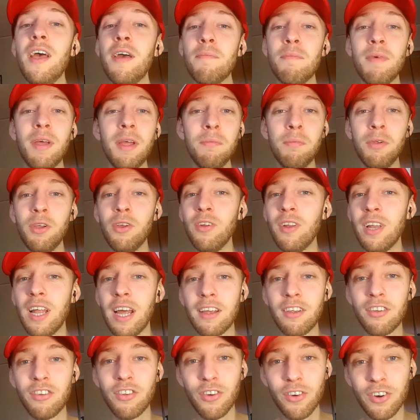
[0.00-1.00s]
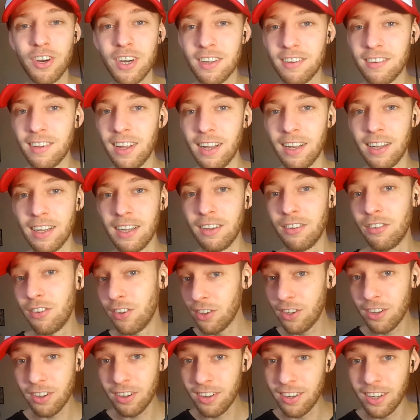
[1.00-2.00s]
maybe you like storytelling, so you
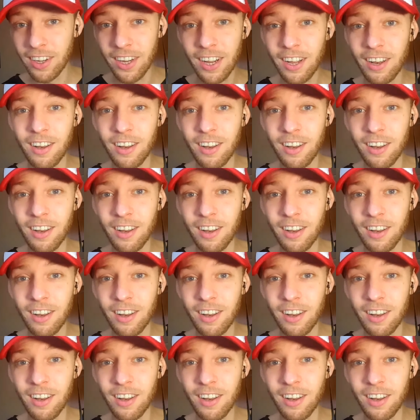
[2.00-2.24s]
could